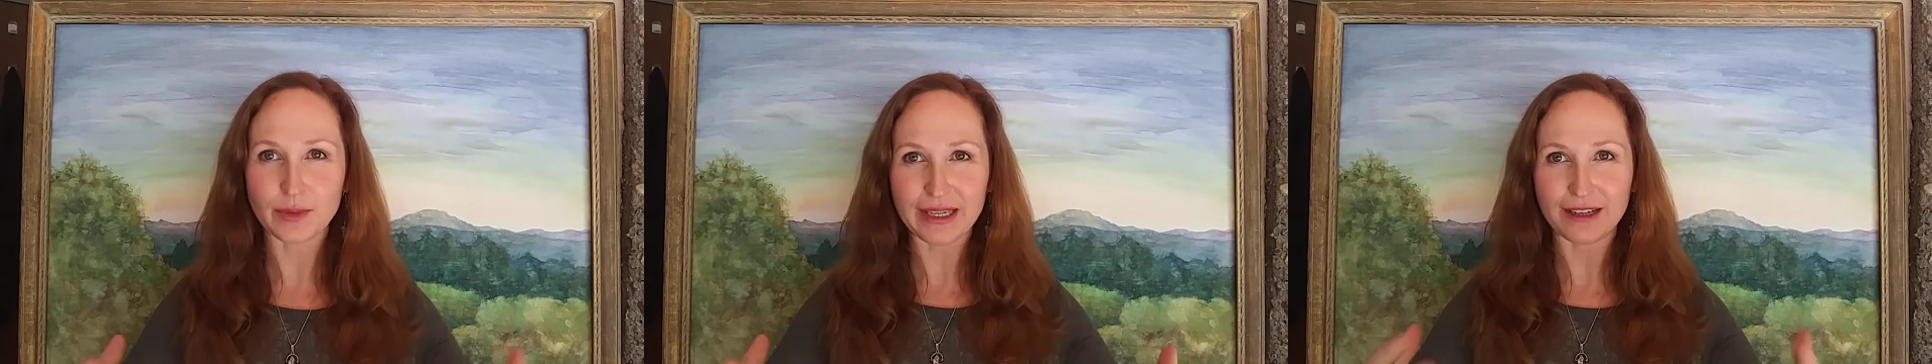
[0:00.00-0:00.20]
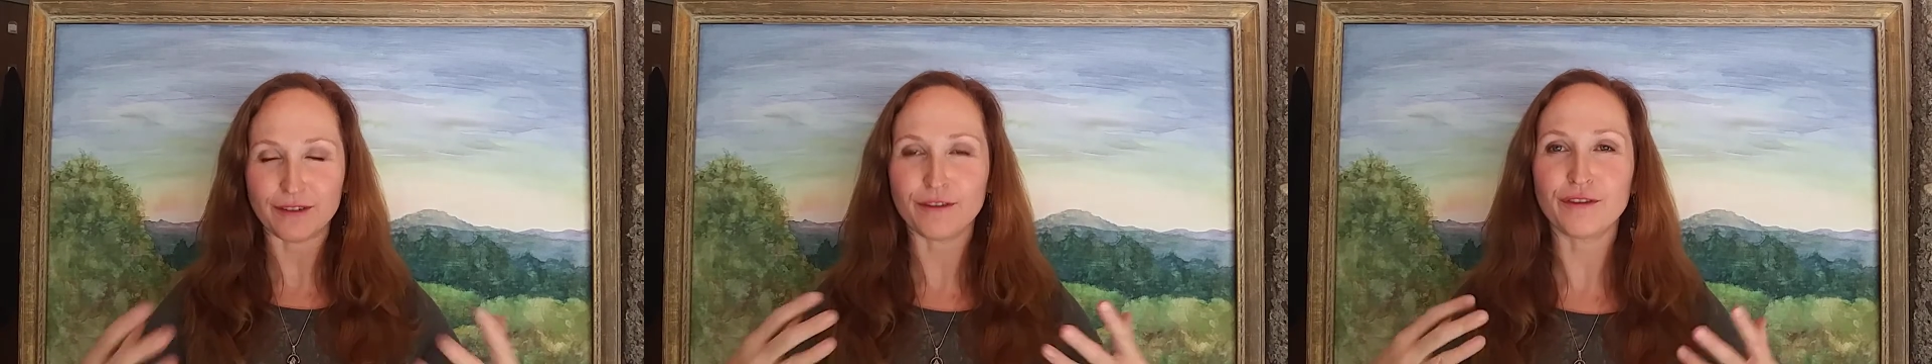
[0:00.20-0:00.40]

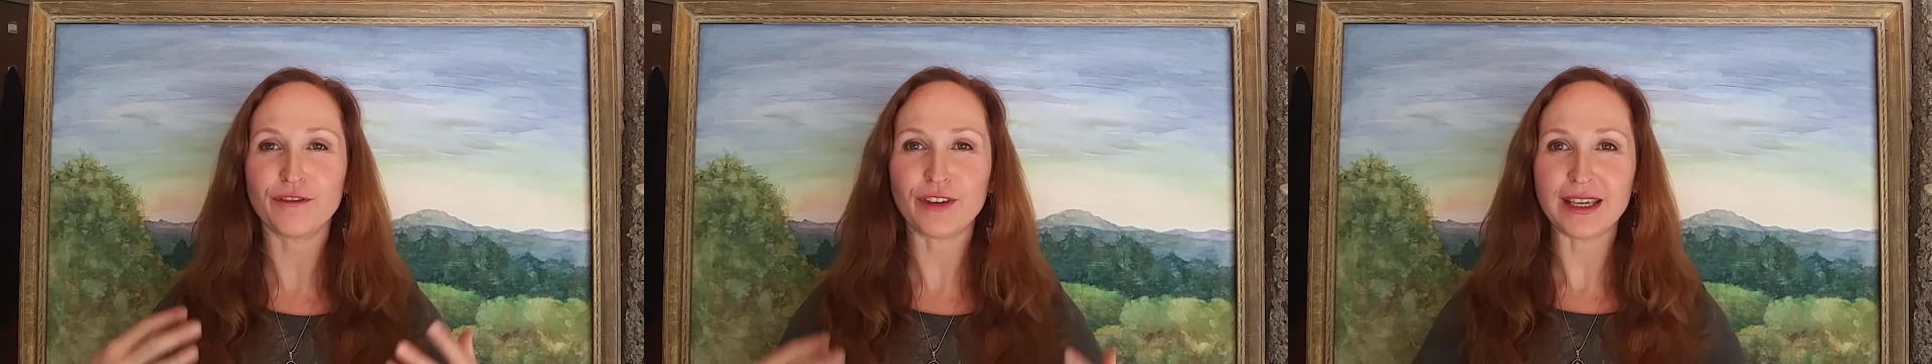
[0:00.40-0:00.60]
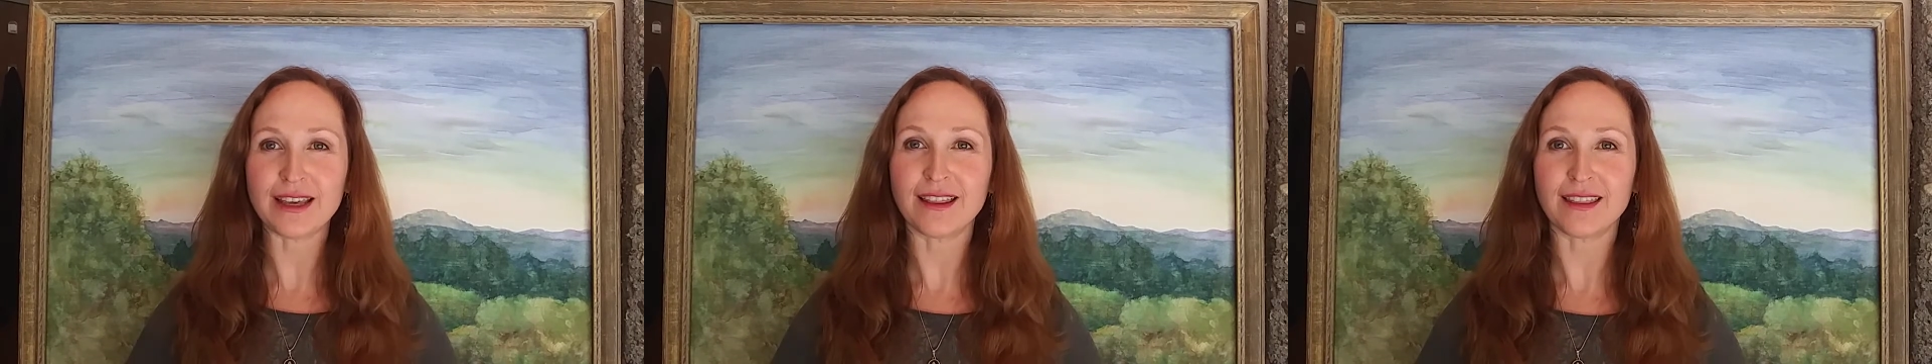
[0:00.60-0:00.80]
We can
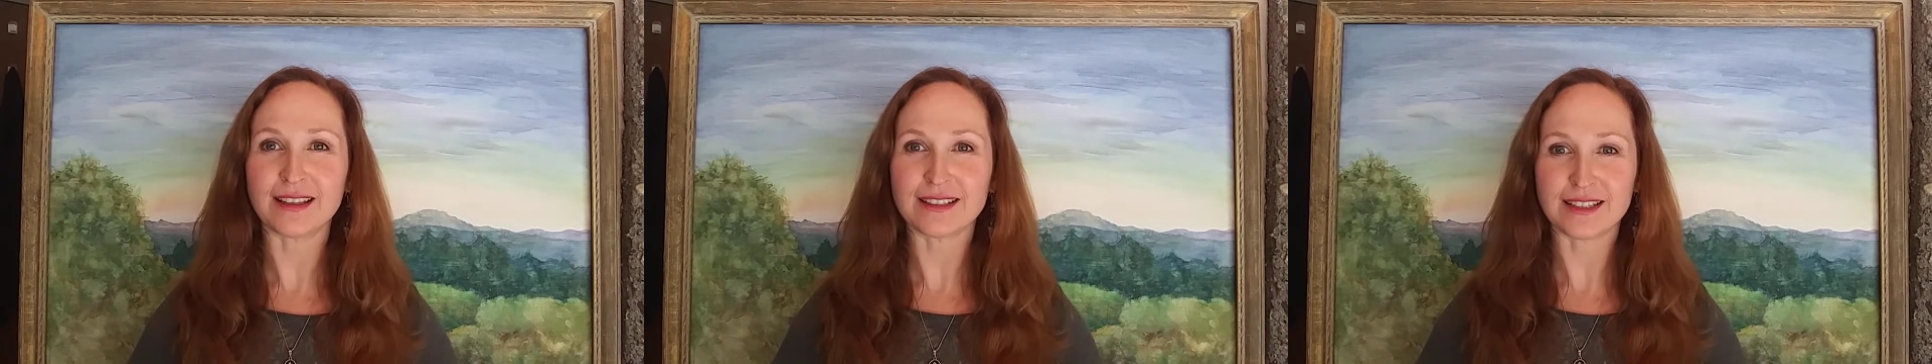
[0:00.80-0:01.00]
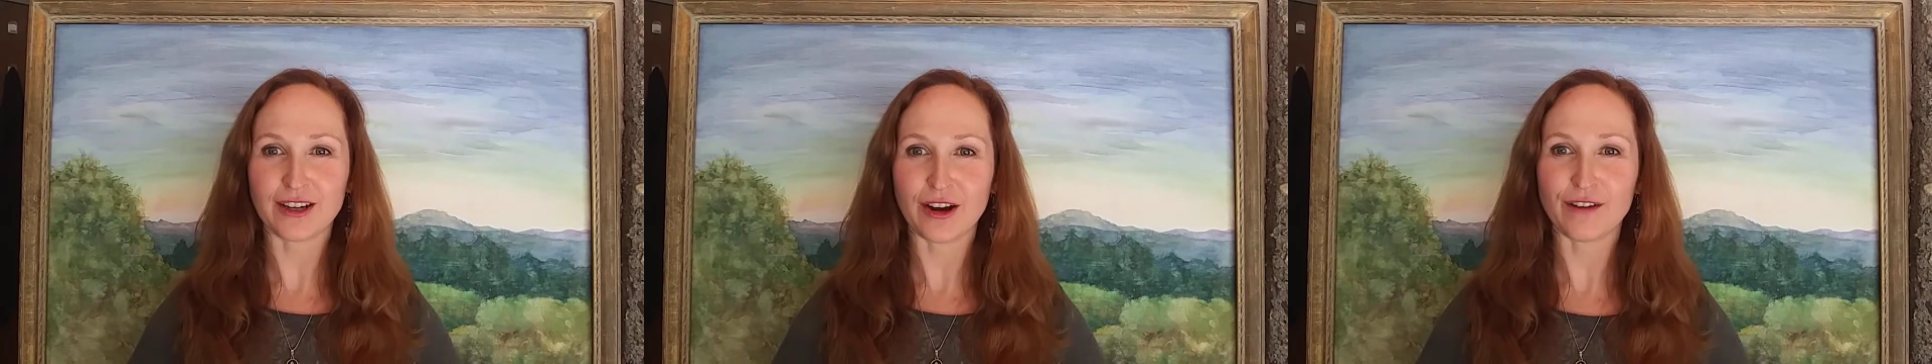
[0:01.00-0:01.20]
feel
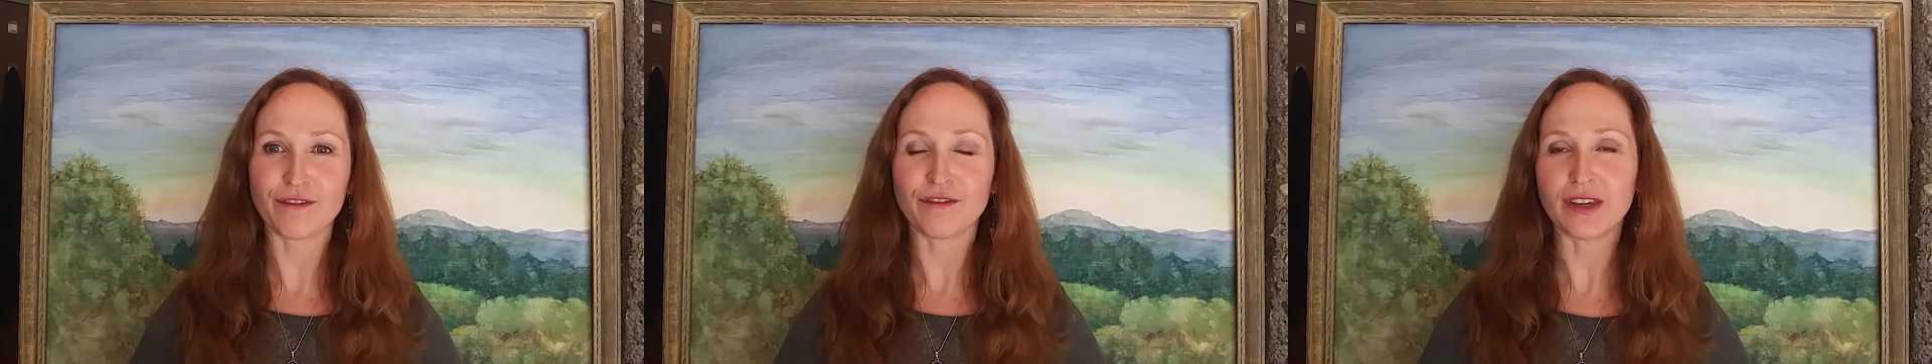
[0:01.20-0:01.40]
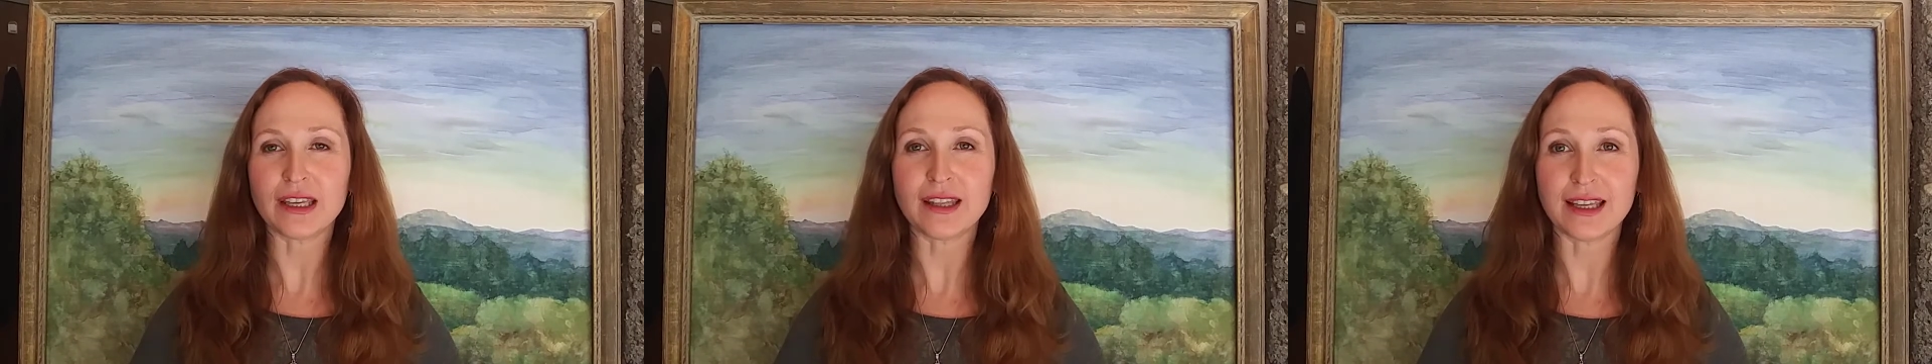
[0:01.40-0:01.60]
this in our
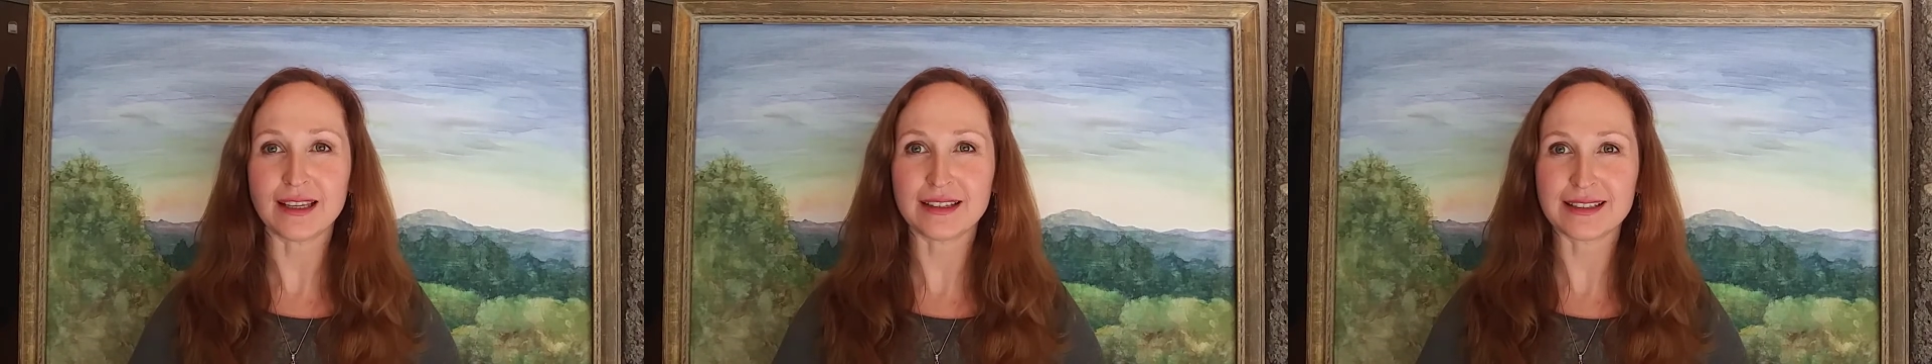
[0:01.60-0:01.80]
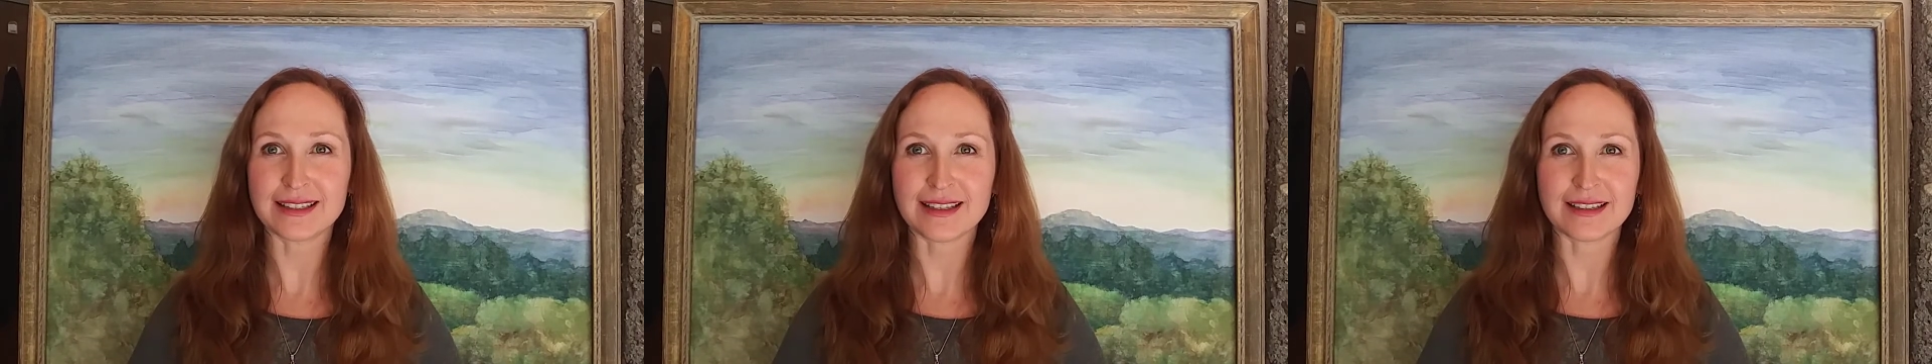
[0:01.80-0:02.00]

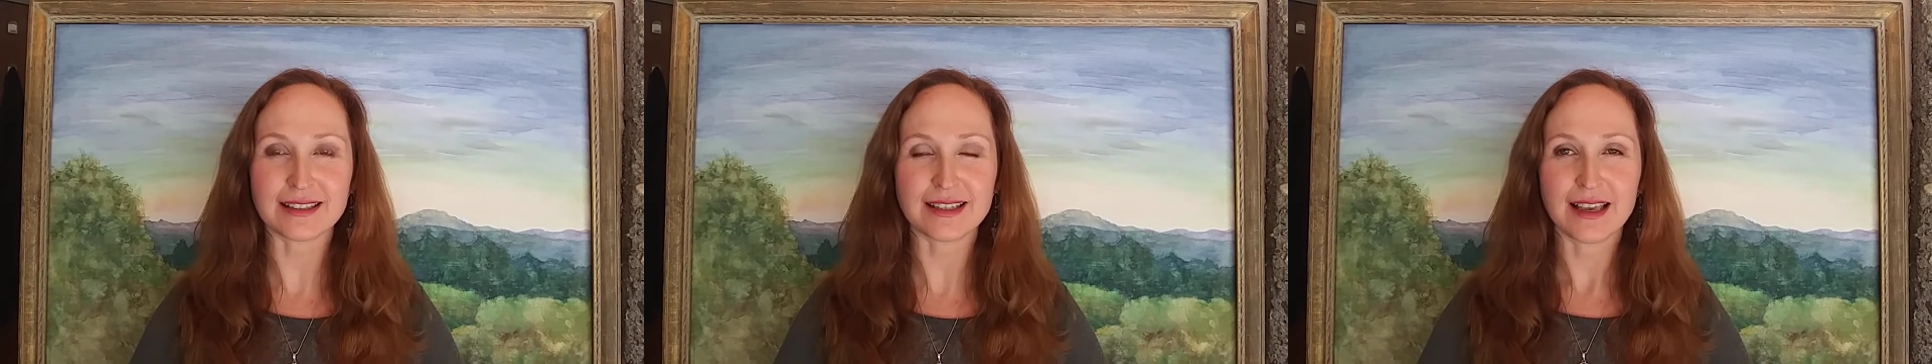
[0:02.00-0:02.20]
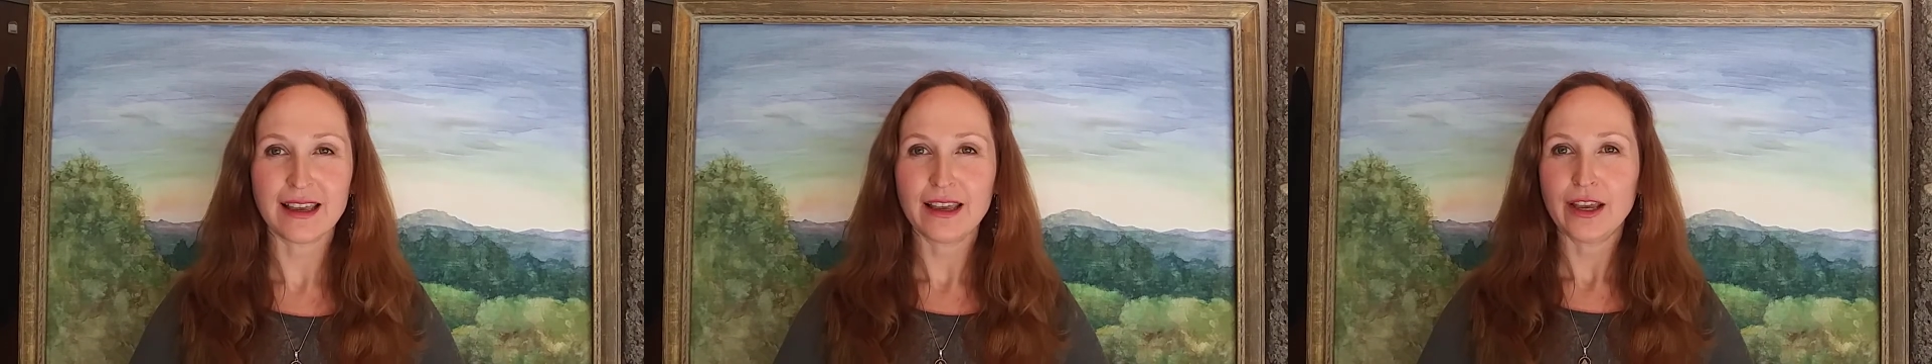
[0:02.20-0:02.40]
feelings, this